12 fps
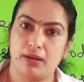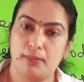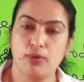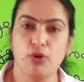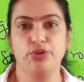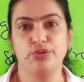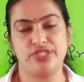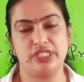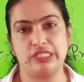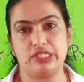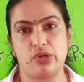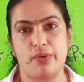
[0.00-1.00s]

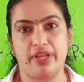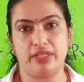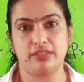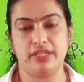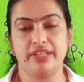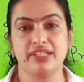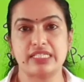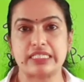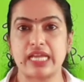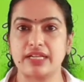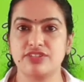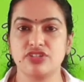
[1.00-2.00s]
monocistronic. In the
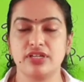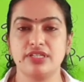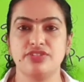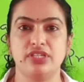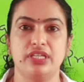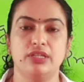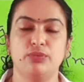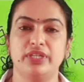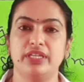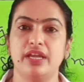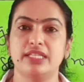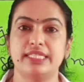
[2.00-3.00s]
structural gene we
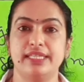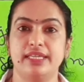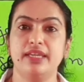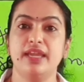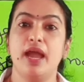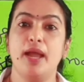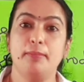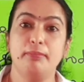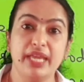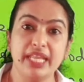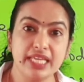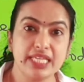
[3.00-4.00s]
can see
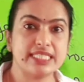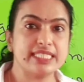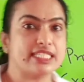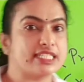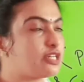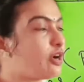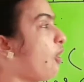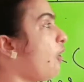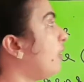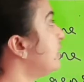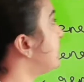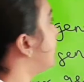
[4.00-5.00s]
many
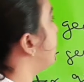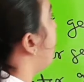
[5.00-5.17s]
cistrons